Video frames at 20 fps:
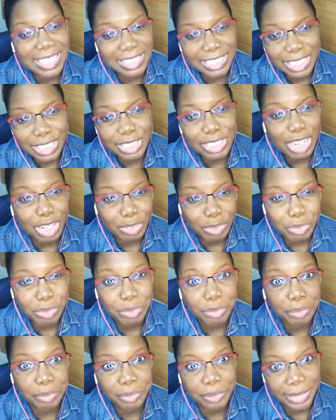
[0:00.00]
this is not
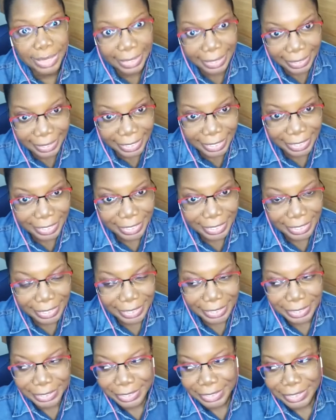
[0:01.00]
really
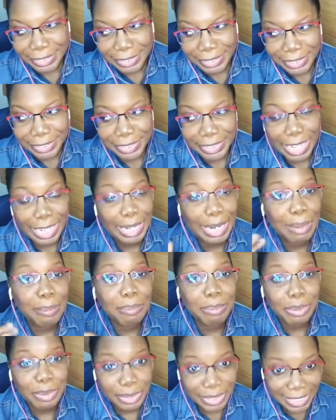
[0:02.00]
like
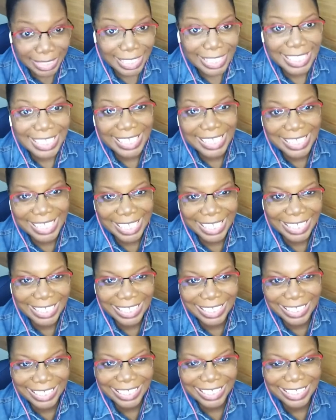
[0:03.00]
important,
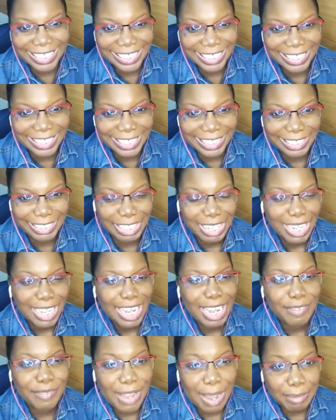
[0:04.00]

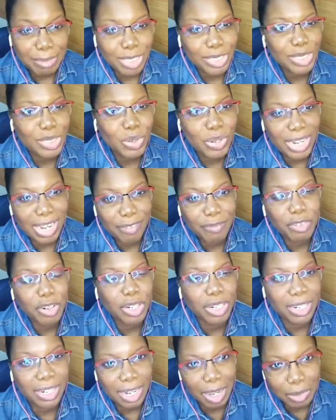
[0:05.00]
if I'm just doing it
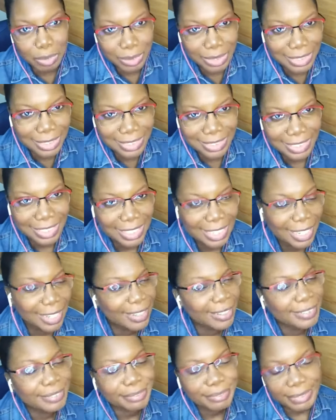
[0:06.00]
for clout,
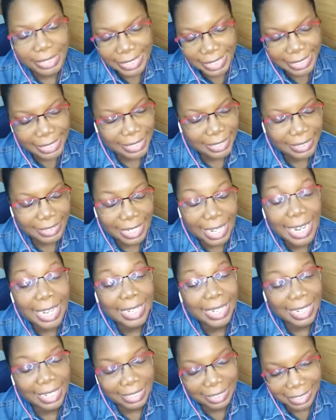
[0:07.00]
listen,
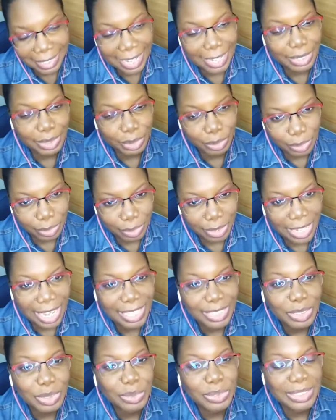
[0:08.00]
it can go.
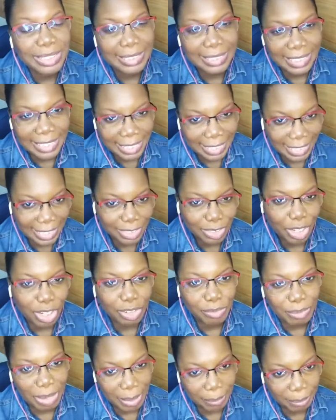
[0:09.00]
I don't need it
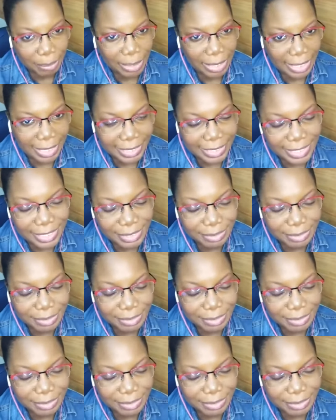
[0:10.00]
on my plate.